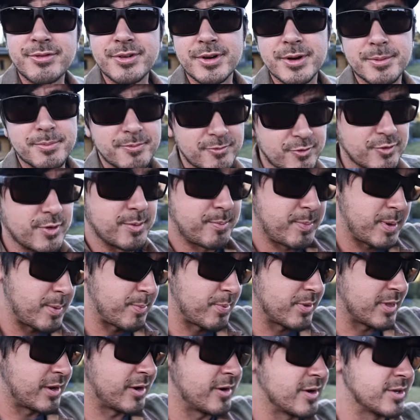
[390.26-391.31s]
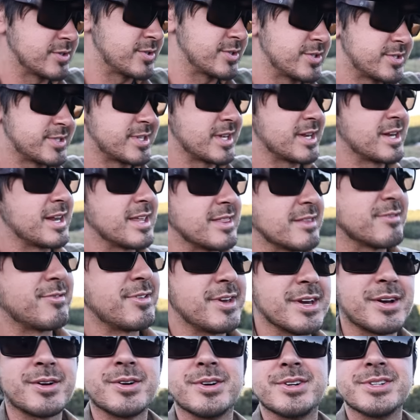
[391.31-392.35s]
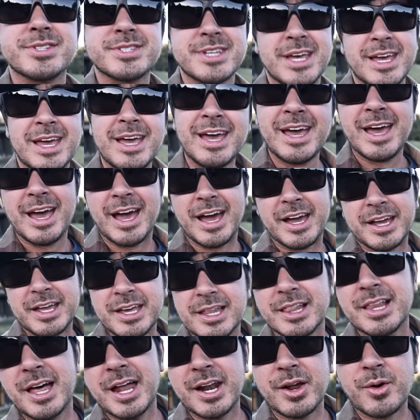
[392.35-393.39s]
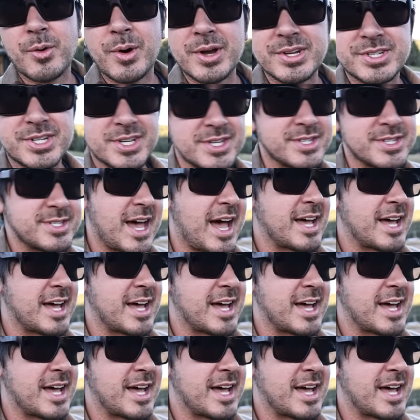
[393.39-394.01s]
for, for people that are interested in the vehicles. I get a lot of questions